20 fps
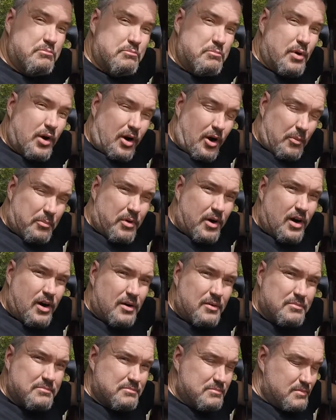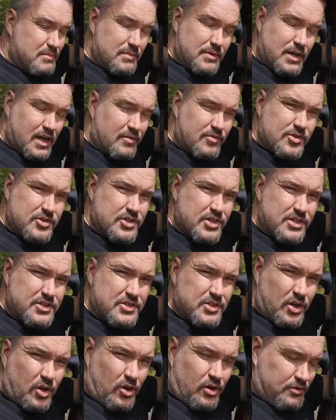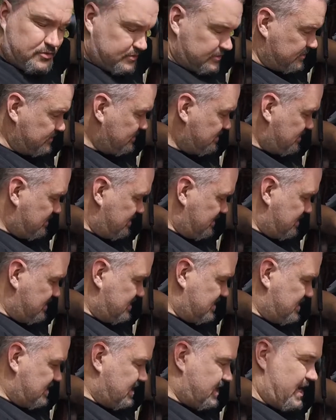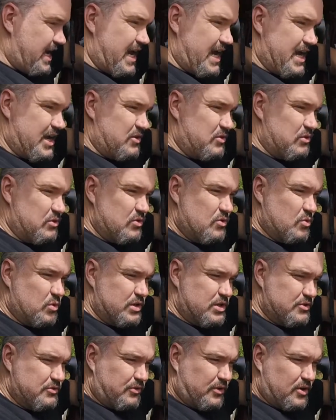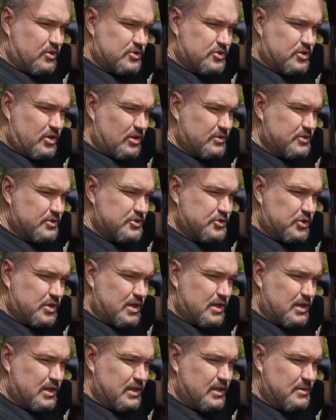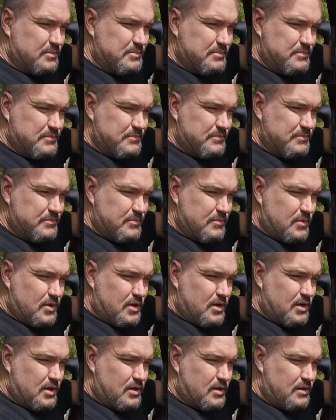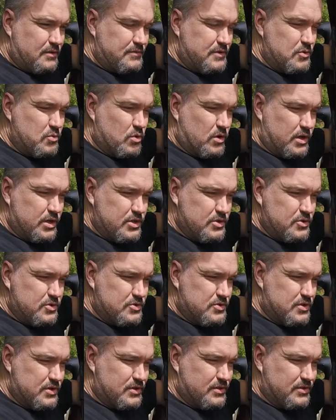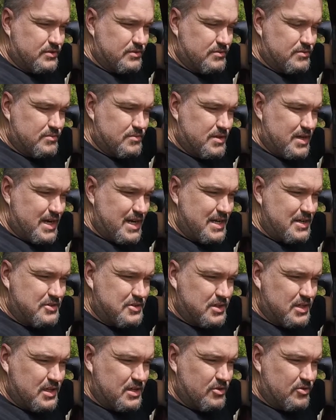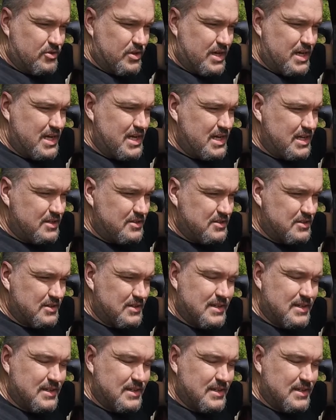But our pump never shuts off, and when you first start the truck up, if you want to use the AC or the heat,